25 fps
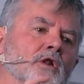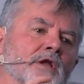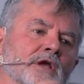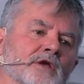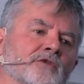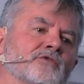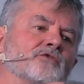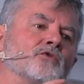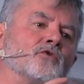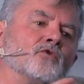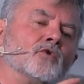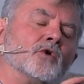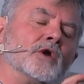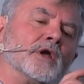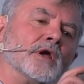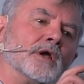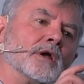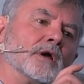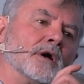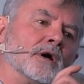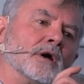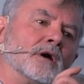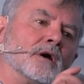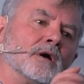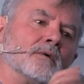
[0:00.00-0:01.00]
lead
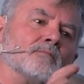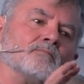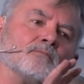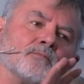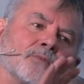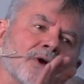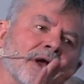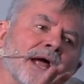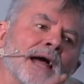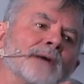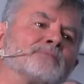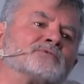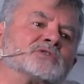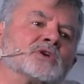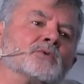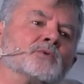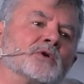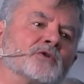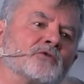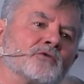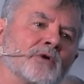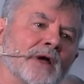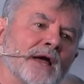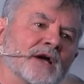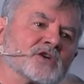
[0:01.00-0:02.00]
to perhaps a
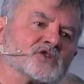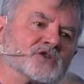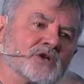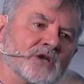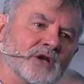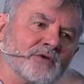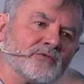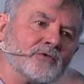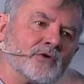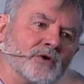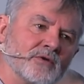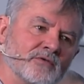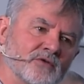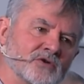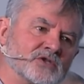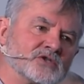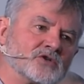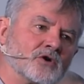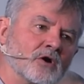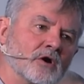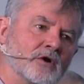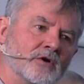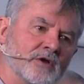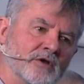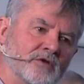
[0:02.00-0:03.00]
retraction effort of the
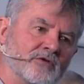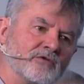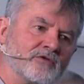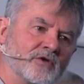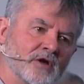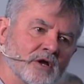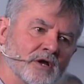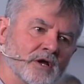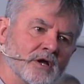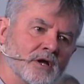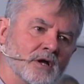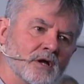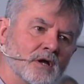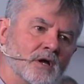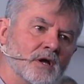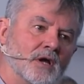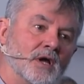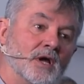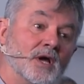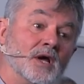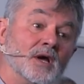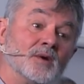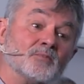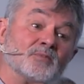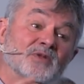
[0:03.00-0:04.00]
STAR-D study.
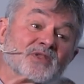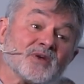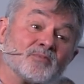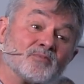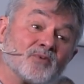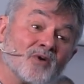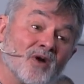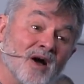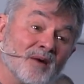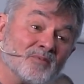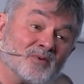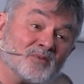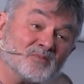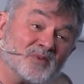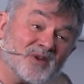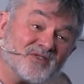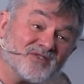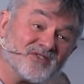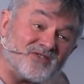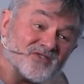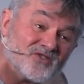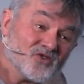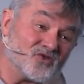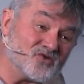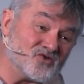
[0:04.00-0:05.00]
But the problem
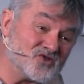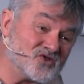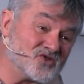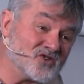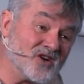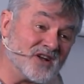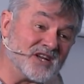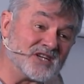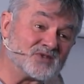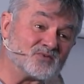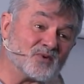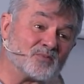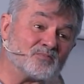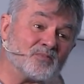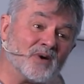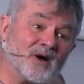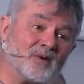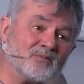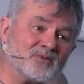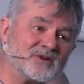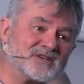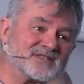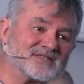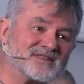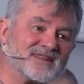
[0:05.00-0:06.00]
is, those studies were
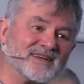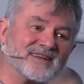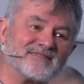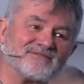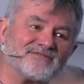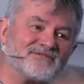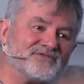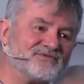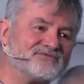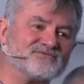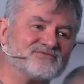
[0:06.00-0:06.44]
published like